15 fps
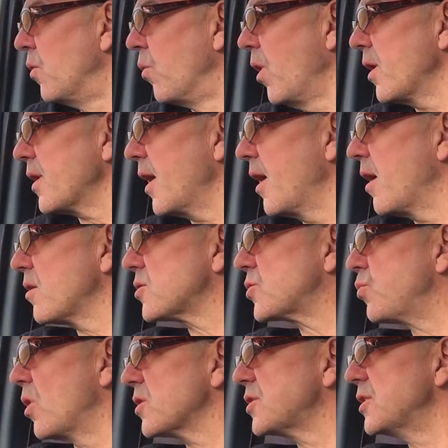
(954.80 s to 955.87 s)
What
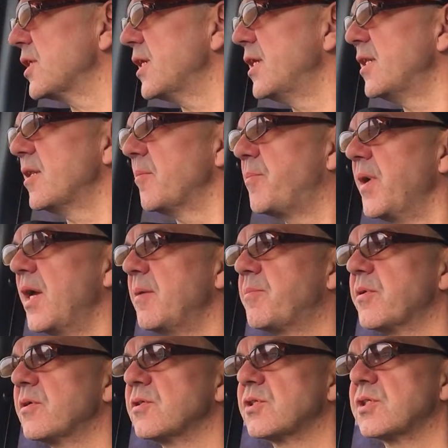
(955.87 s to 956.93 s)
else wasn't in the
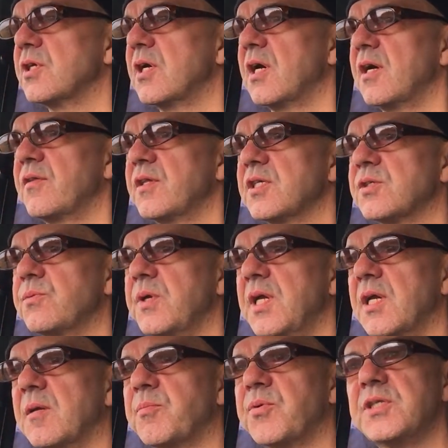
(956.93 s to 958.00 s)
papers this
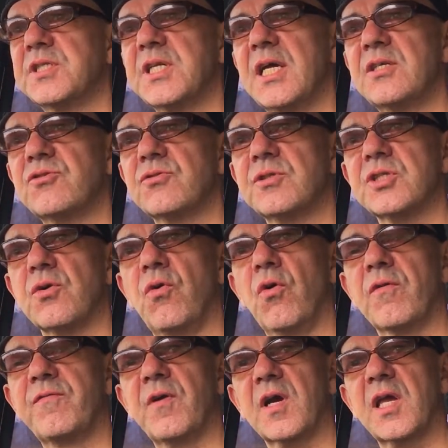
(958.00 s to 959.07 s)
week? Prince Andrew is a
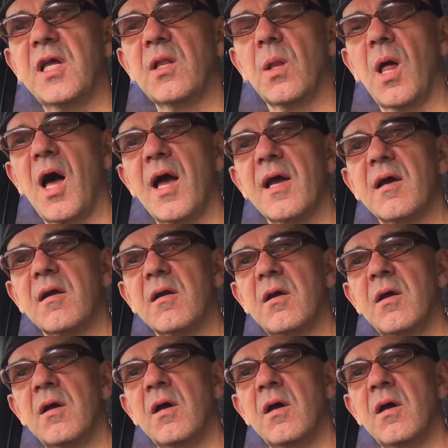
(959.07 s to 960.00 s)
whore-fucking liar.